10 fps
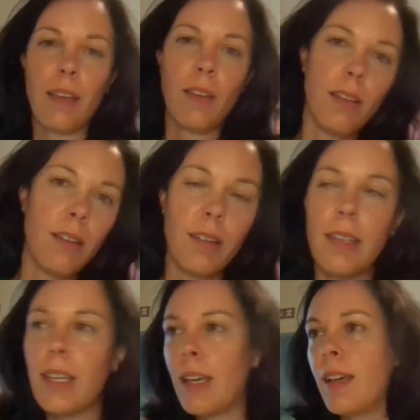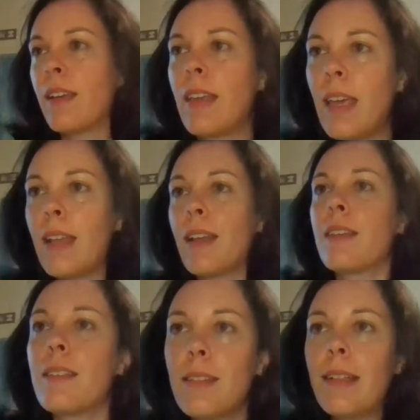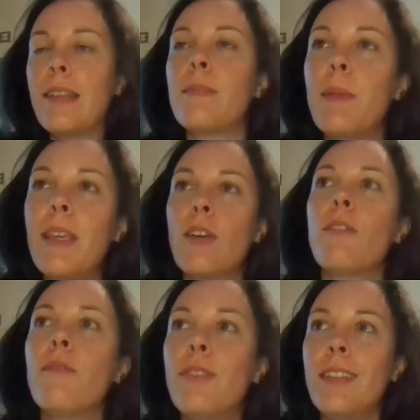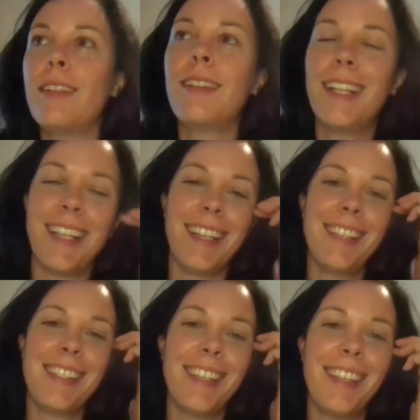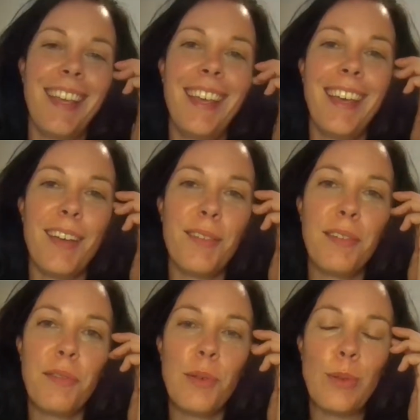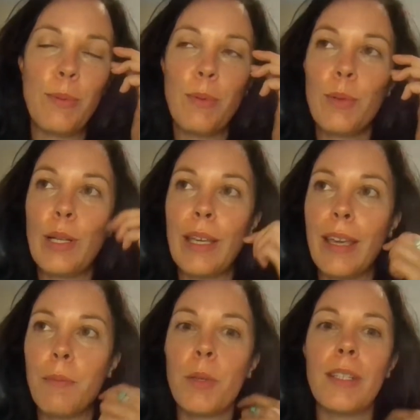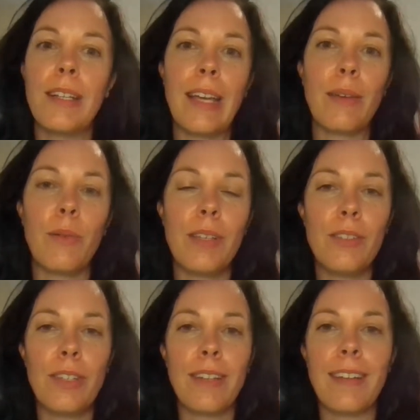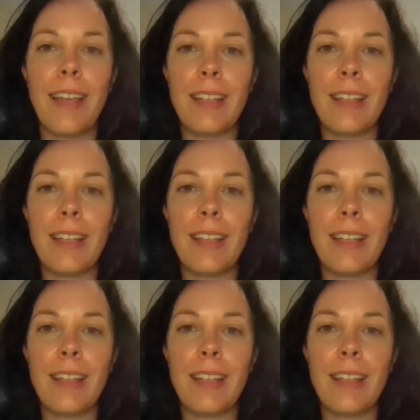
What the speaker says: oh yeah, okay, let's be confident. I mean, of course we will look at body language and